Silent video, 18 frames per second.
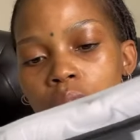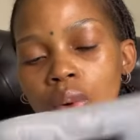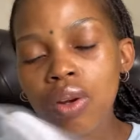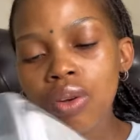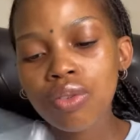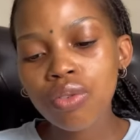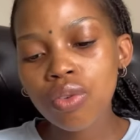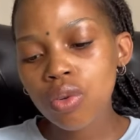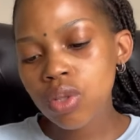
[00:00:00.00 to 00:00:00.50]

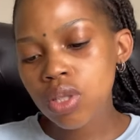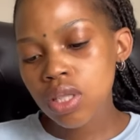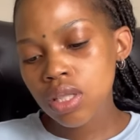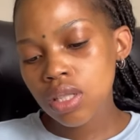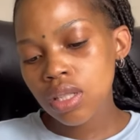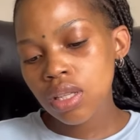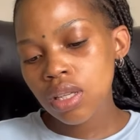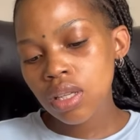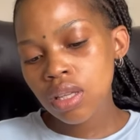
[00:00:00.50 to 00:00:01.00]

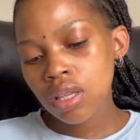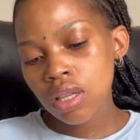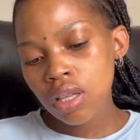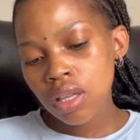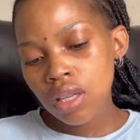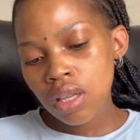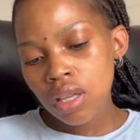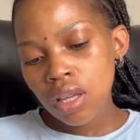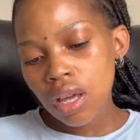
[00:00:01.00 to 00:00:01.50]
140
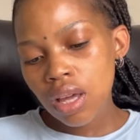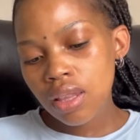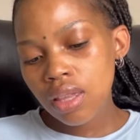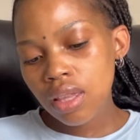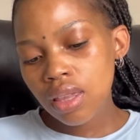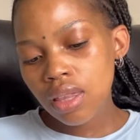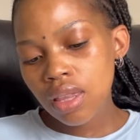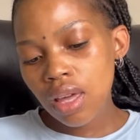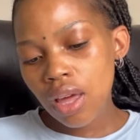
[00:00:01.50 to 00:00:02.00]
i
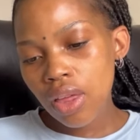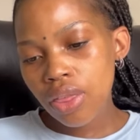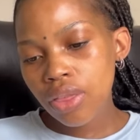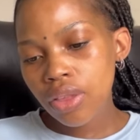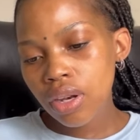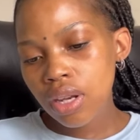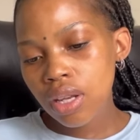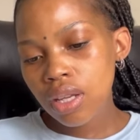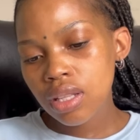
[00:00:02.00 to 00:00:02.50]
think there are
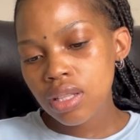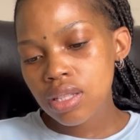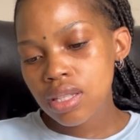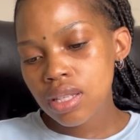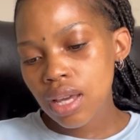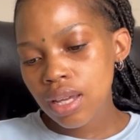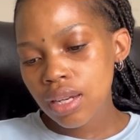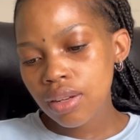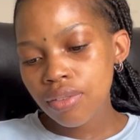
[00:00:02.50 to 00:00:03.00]
three
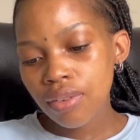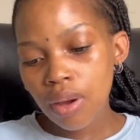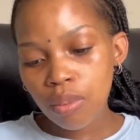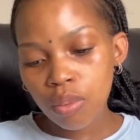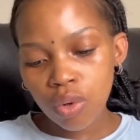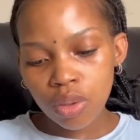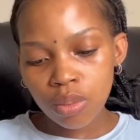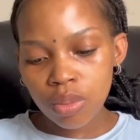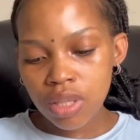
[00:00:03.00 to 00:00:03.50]
inside if i'm
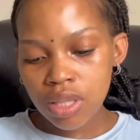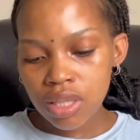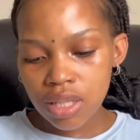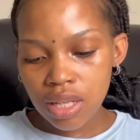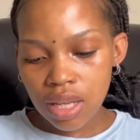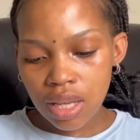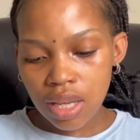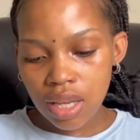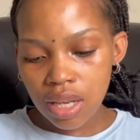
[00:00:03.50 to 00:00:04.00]
not
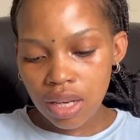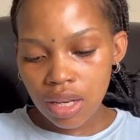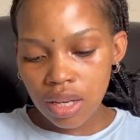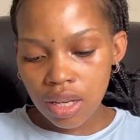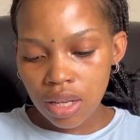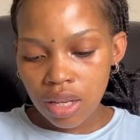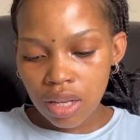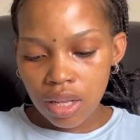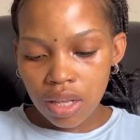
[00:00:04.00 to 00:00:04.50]
mistaken
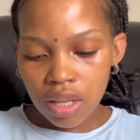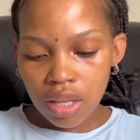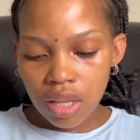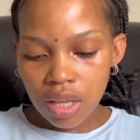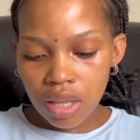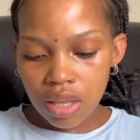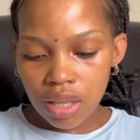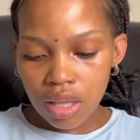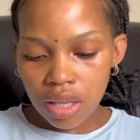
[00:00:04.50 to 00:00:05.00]

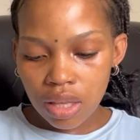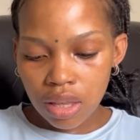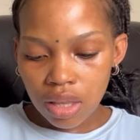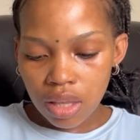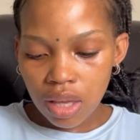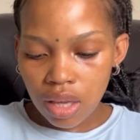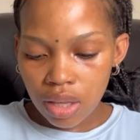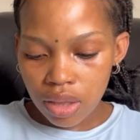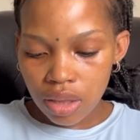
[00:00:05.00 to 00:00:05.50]
i think
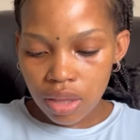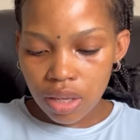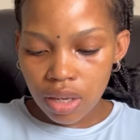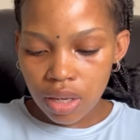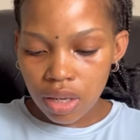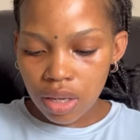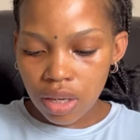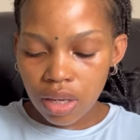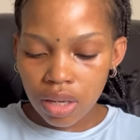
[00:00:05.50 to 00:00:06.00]
there are
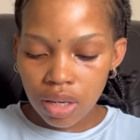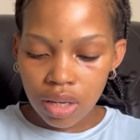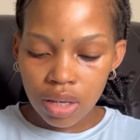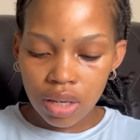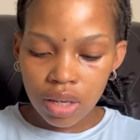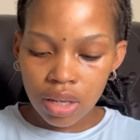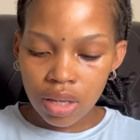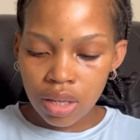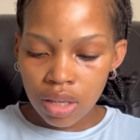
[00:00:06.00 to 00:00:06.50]
three
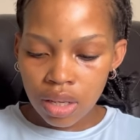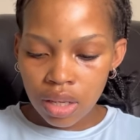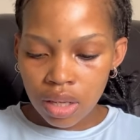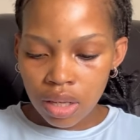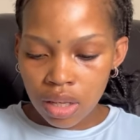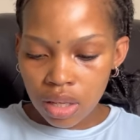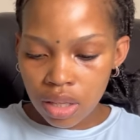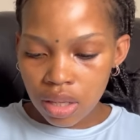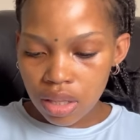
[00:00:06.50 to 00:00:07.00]

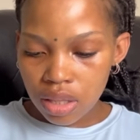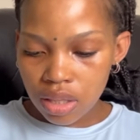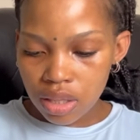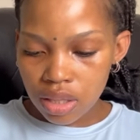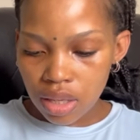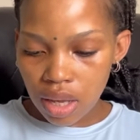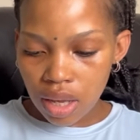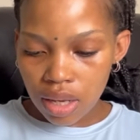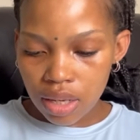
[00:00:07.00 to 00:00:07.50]

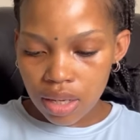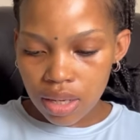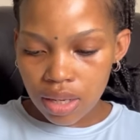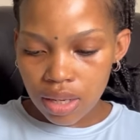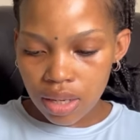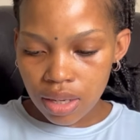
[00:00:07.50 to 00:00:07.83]
inside